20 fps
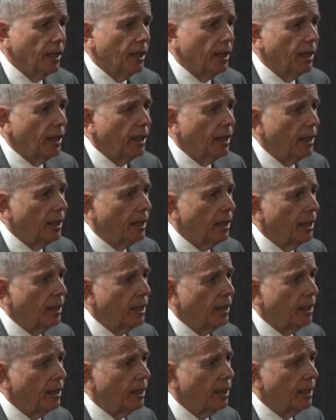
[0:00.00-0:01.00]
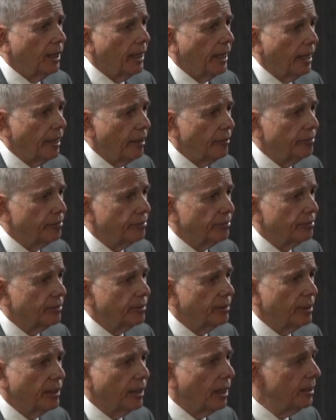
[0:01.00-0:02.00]

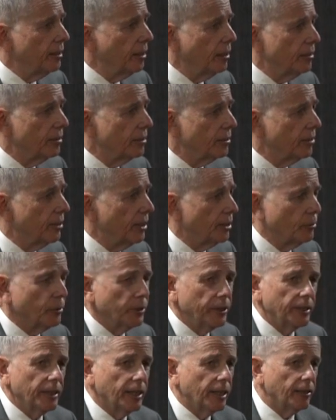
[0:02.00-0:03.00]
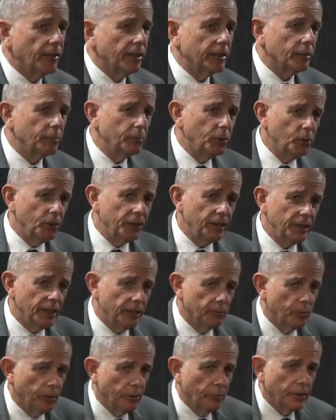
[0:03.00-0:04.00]
I don't think we are at the point
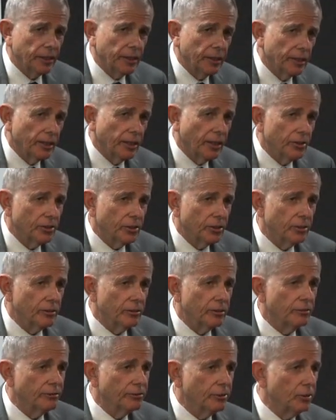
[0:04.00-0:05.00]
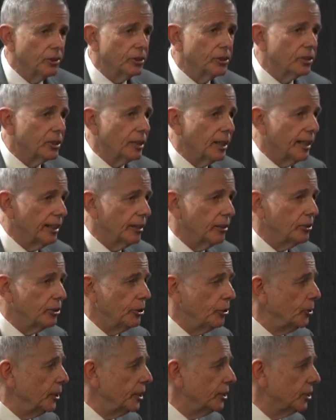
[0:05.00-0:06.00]
yet where we can go to the full-scale
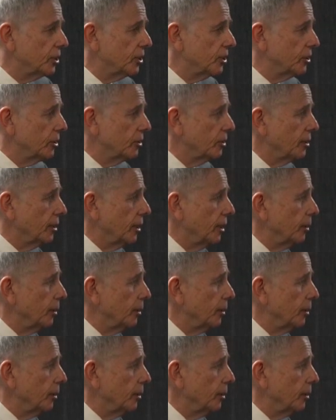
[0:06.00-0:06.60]
US